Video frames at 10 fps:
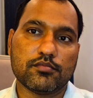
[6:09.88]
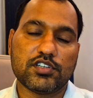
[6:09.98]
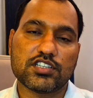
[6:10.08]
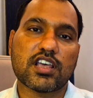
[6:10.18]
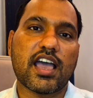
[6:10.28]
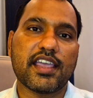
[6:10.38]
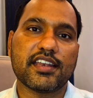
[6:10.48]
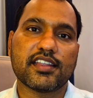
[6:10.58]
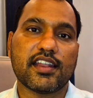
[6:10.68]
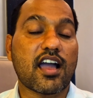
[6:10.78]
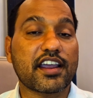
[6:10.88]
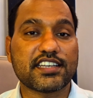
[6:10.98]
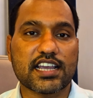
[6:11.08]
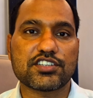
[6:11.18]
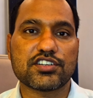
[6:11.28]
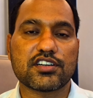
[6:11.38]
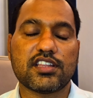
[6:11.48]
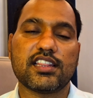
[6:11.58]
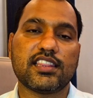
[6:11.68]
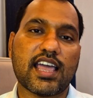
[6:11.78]
design and architecture,
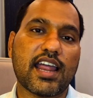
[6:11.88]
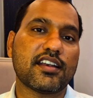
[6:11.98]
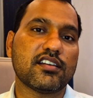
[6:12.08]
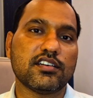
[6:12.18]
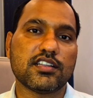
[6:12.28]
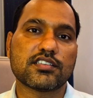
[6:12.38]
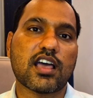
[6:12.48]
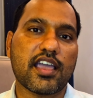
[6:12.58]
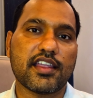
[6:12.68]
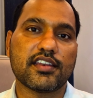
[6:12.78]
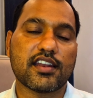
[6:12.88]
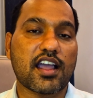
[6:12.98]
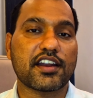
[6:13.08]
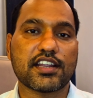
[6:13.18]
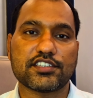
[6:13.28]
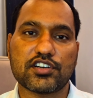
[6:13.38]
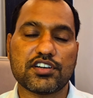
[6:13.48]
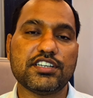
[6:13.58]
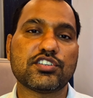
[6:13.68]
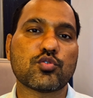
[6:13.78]
then that design and architecture
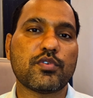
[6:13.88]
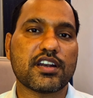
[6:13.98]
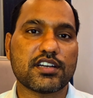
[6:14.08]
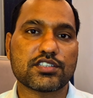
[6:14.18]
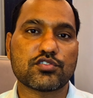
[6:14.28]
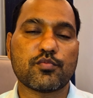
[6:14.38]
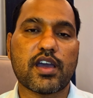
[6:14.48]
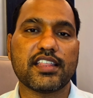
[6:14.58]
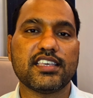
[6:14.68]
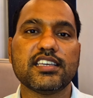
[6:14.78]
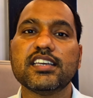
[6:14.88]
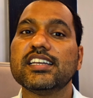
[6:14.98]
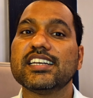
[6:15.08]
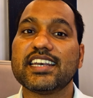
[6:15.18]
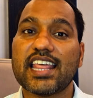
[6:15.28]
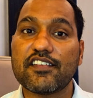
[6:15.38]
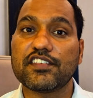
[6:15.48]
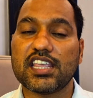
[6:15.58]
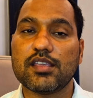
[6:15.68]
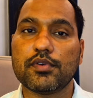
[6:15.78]
needs to be understood by the dev
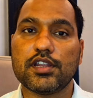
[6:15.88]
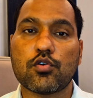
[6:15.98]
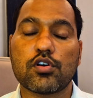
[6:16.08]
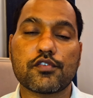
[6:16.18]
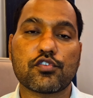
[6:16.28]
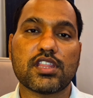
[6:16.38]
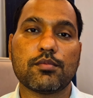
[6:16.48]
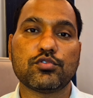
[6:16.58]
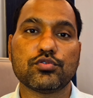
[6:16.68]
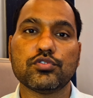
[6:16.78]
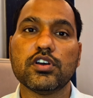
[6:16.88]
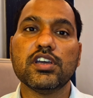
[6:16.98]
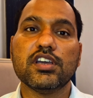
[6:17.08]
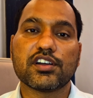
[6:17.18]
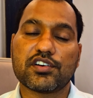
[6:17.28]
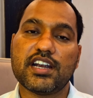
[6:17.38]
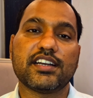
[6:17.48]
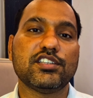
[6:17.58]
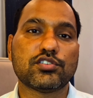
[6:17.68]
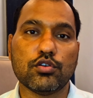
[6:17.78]
team in order for them to create
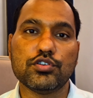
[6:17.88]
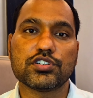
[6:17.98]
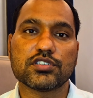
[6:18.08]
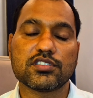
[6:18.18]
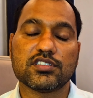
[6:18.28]
the solution.